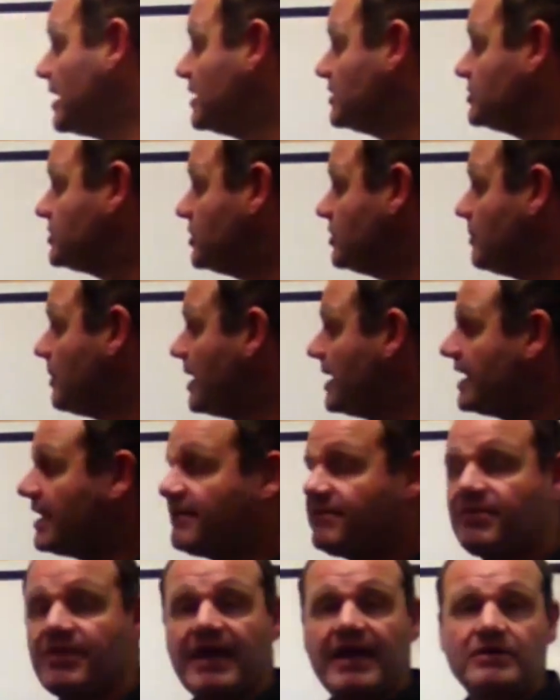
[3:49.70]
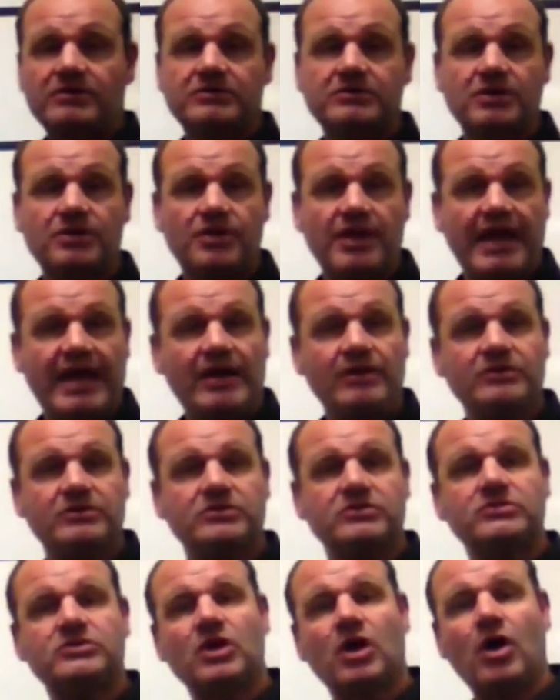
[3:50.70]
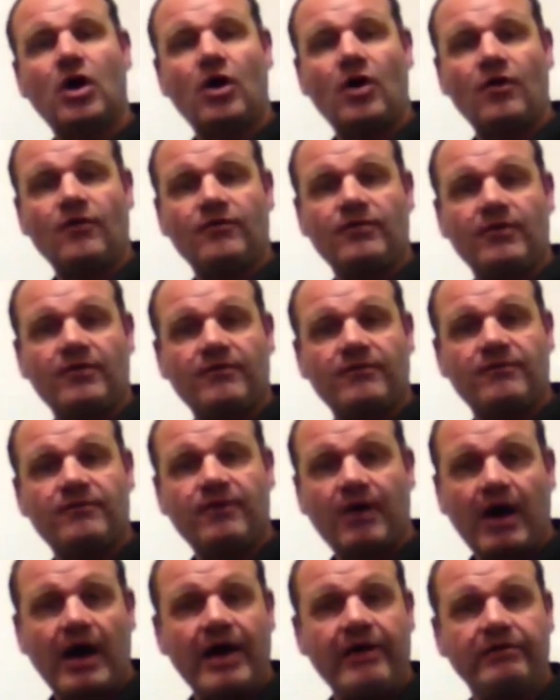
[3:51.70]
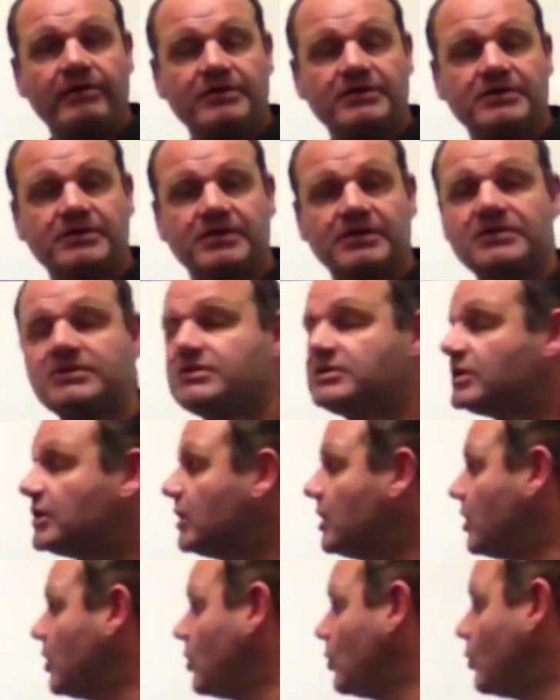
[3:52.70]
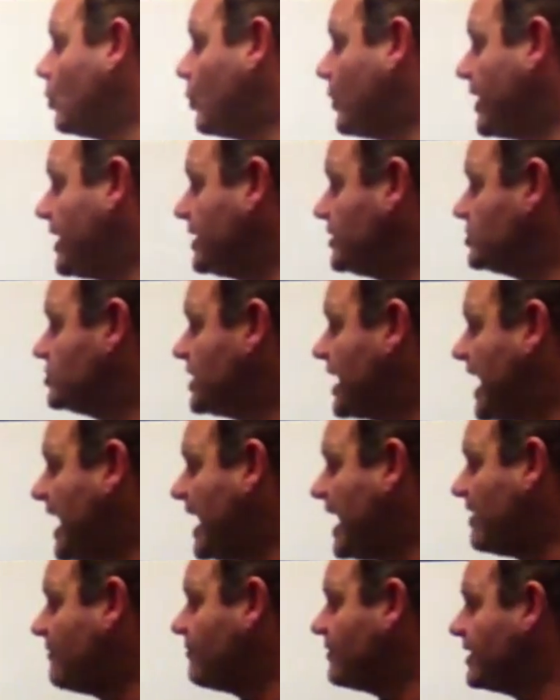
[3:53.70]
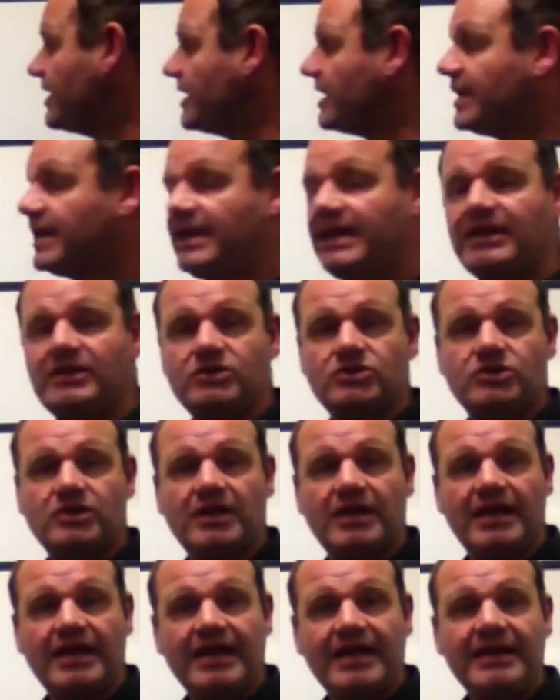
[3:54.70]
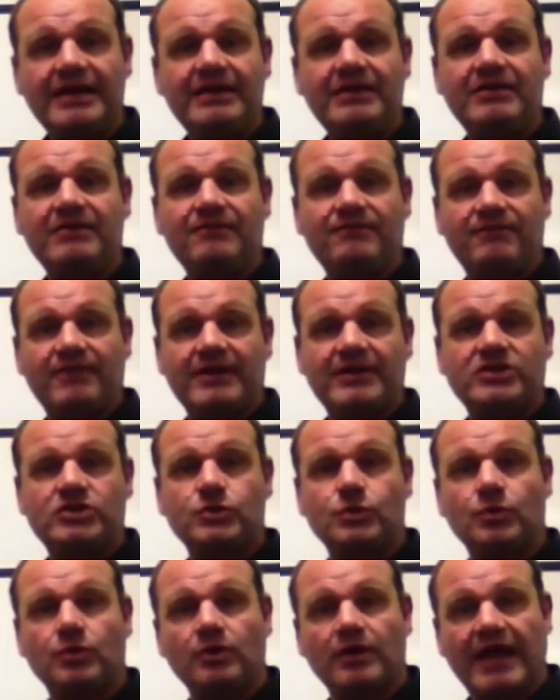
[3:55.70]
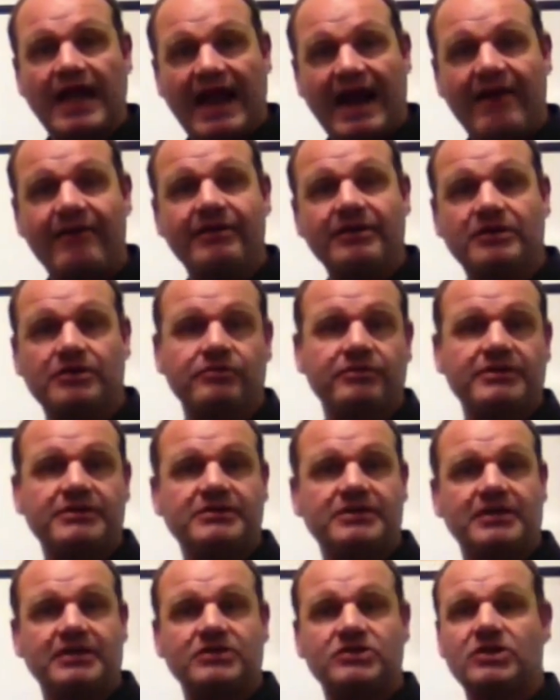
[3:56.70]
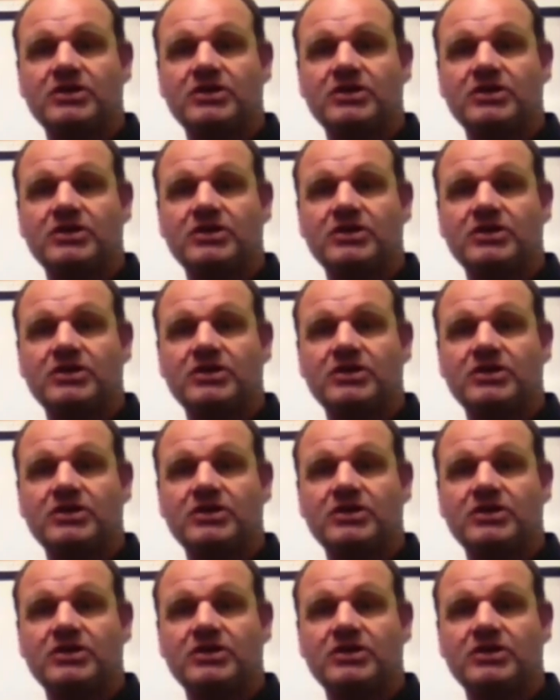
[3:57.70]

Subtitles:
So you might have thousands and thousands of viruses which have each individual characteristics.